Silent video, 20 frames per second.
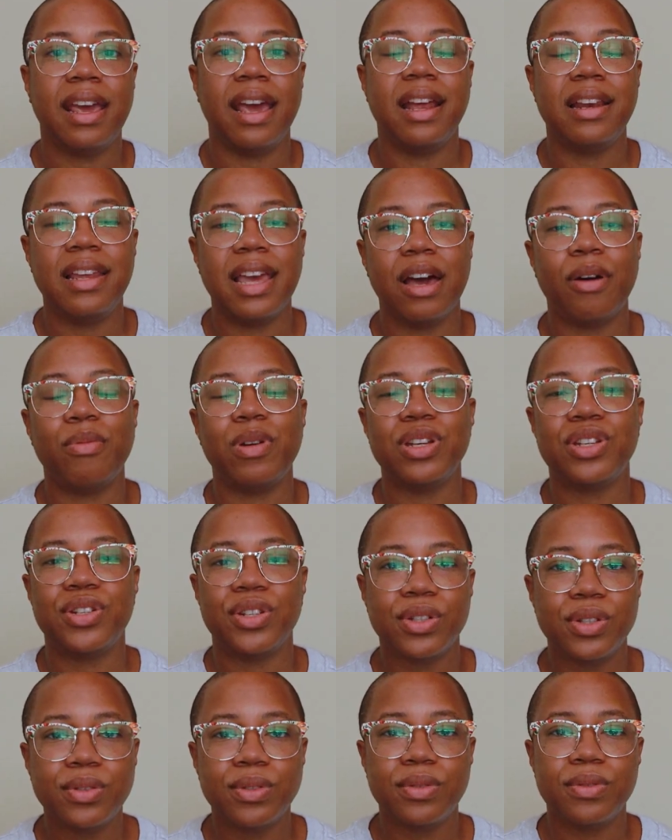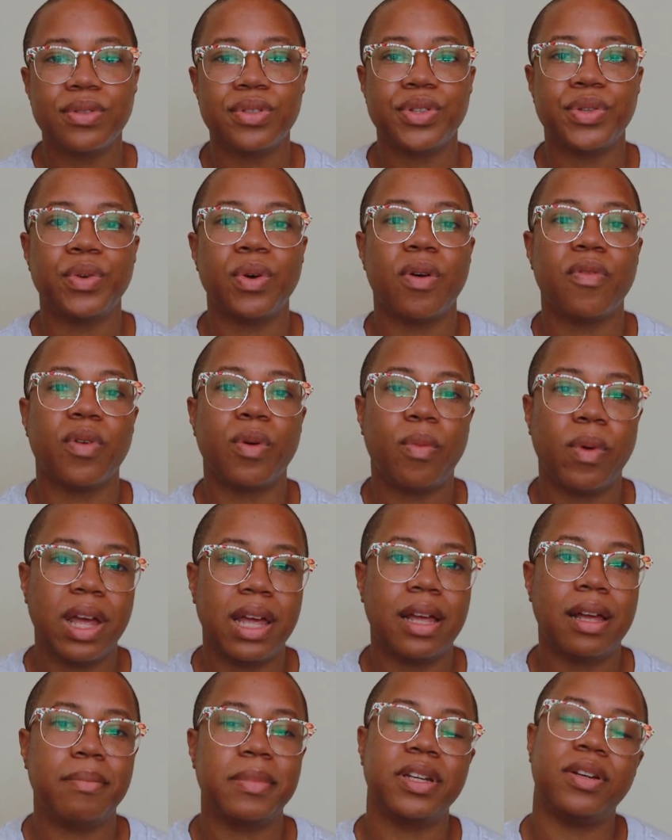And yet we choose to
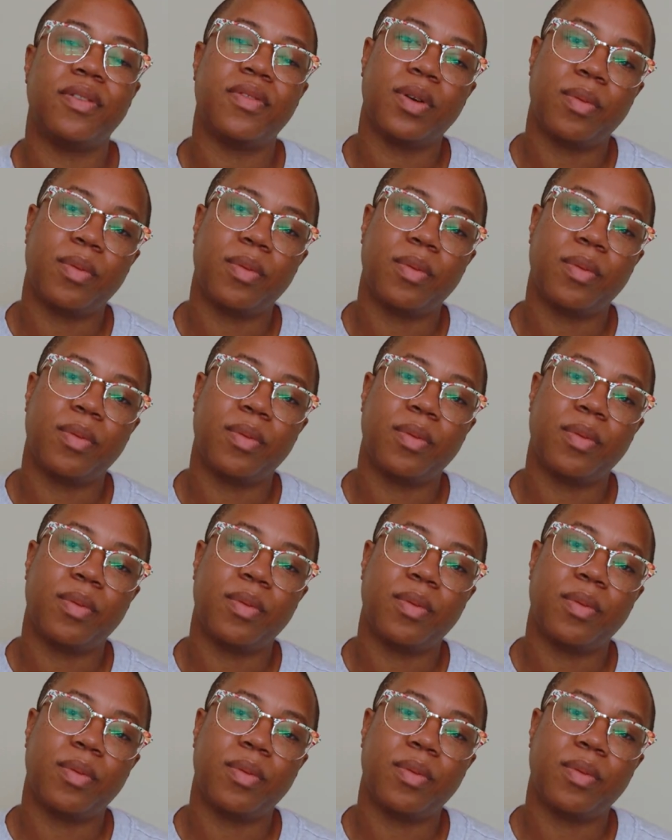overwhelm and